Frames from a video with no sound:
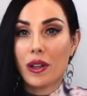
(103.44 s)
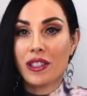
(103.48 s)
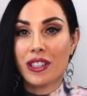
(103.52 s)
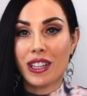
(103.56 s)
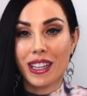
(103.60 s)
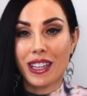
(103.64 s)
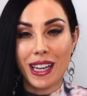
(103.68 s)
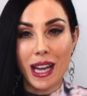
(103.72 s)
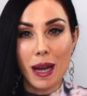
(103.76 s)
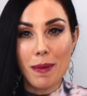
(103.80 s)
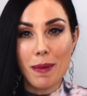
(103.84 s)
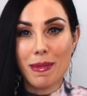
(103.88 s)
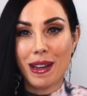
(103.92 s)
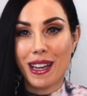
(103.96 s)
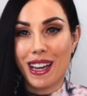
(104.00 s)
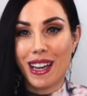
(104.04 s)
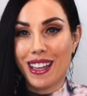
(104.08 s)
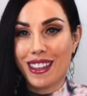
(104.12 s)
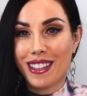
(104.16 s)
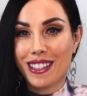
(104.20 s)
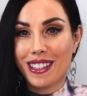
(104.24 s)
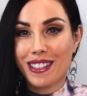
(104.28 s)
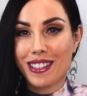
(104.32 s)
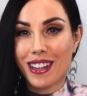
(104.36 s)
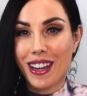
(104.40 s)
check out my
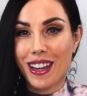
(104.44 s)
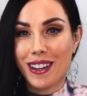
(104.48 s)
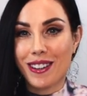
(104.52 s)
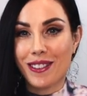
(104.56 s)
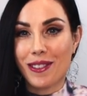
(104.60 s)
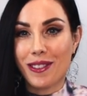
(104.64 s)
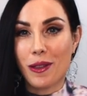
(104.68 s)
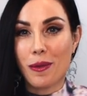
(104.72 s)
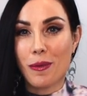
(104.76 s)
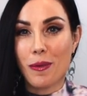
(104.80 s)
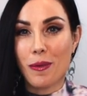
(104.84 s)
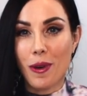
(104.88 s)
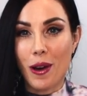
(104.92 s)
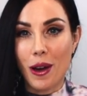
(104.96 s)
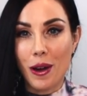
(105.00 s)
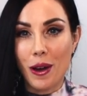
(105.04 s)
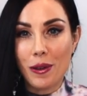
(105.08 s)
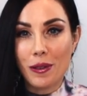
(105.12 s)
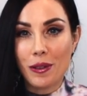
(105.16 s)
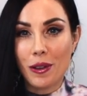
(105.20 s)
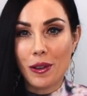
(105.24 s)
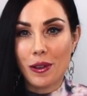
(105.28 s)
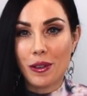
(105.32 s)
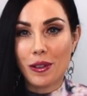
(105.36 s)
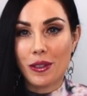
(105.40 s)
other channel, The
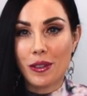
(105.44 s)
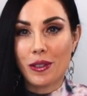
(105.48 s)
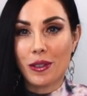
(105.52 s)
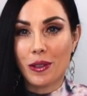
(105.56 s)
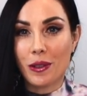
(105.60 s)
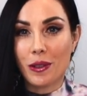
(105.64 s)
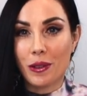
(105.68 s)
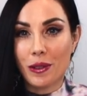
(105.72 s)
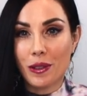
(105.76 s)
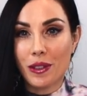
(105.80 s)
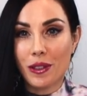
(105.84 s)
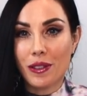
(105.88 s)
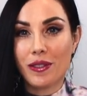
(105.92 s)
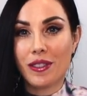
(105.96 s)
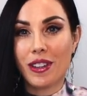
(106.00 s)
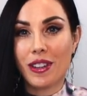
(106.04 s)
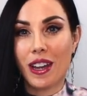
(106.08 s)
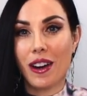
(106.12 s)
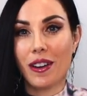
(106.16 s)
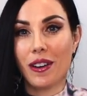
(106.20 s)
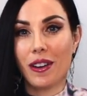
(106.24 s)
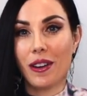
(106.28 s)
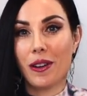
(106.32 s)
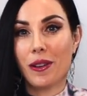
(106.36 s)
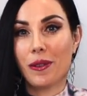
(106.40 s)
Wild Lotus School of
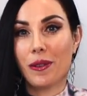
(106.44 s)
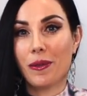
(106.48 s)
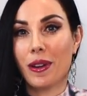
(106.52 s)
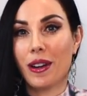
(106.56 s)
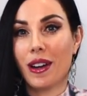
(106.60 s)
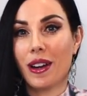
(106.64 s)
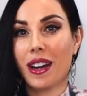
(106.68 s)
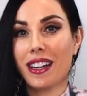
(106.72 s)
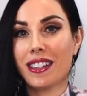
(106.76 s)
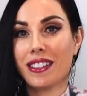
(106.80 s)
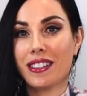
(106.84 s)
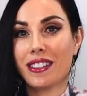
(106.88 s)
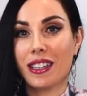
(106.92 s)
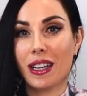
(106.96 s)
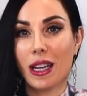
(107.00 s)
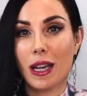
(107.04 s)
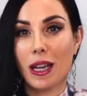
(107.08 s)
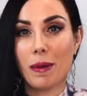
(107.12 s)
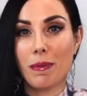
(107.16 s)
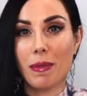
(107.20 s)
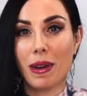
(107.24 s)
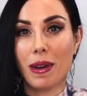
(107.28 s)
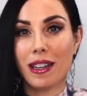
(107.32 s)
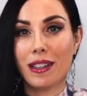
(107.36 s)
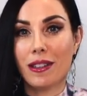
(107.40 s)
Tarot, where I share
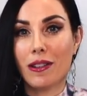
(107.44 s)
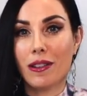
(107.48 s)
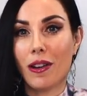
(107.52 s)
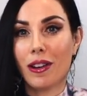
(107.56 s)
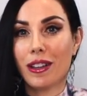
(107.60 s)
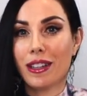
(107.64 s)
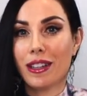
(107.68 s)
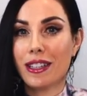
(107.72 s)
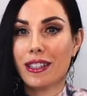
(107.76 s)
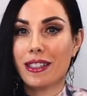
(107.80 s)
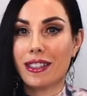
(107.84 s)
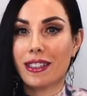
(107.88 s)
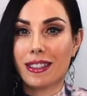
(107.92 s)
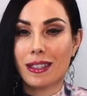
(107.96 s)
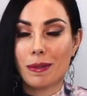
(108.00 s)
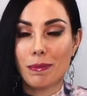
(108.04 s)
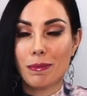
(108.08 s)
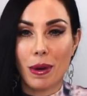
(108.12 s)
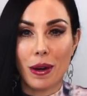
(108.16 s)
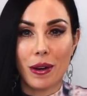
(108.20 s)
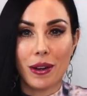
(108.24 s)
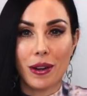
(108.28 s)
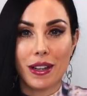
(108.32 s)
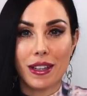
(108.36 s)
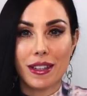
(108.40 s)
my knowledge,
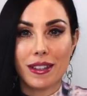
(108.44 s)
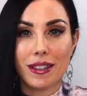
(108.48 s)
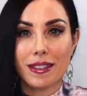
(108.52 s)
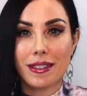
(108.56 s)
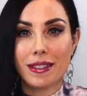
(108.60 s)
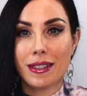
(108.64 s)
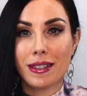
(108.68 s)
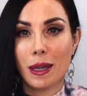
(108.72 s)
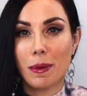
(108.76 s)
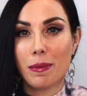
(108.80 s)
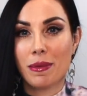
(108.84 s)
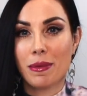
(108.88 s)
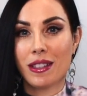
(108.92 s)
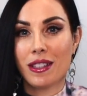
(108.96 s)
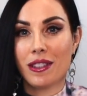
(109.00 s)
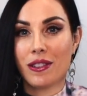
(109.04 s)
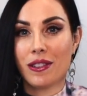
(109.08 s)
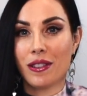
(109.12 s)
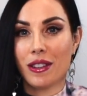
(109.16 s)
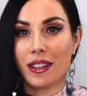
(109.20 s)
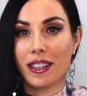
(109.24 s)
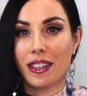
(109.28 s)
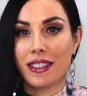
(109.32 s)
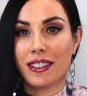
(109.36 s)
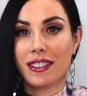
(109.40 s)
experience, tips and
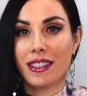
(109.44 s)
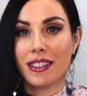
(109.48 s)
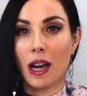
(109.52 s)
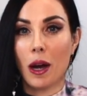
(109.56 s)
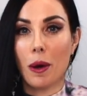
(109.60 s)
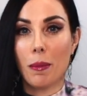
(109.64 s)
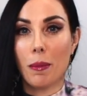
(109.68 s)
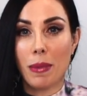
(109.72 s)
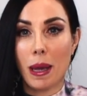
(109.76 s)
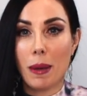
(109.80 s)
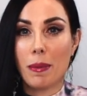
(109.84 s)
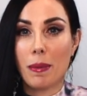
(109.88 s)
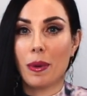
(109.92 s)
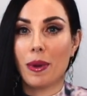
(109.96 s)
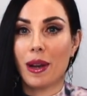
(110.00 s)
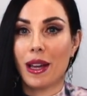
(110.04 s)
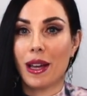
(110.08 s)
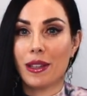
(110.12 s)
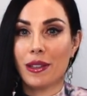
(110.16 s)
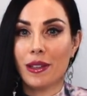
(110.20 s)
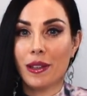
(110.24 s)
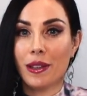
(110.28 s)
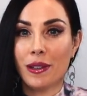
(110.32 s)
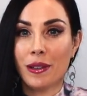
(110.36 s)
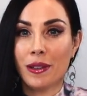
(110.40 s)
tricks to help people
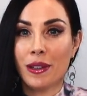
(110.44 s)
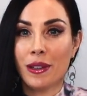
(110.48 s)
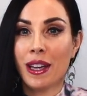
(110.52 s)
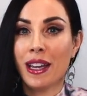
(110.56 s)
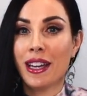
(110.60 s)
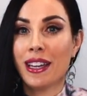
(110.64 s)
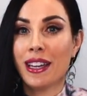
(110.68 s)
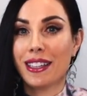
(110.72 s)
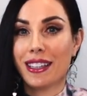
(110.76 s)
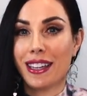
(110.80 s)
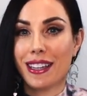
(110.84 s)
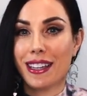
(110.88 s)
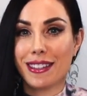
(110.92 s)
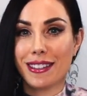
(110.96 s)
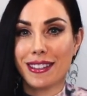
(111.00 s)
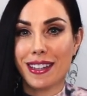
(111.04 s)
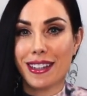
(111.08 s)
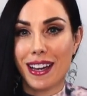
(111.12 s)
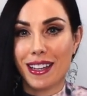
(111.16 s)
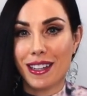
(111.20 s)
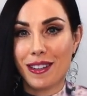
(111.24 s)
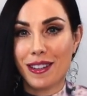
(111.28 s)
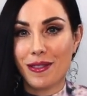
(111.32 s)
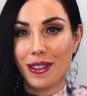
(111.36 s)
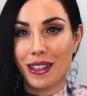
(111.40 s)
like you get
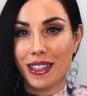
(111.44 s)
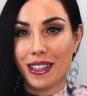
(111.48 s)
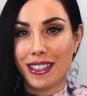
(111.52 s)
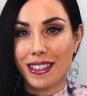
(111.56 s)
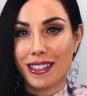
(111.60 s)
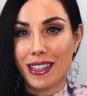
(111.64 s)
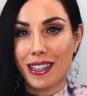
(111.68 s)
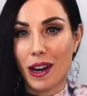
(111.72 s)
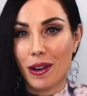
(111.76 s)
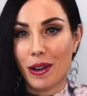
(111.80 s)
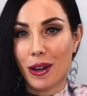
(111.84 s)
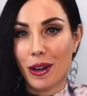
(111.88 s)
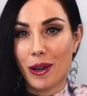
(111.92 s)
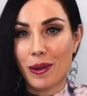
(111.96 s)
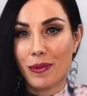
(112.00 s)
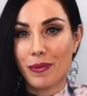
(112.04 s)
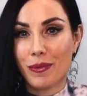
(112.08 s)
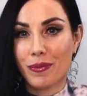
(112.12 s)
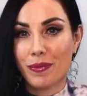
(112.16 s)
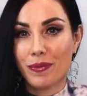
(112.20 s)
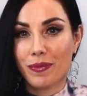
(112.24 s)
started reading tarot.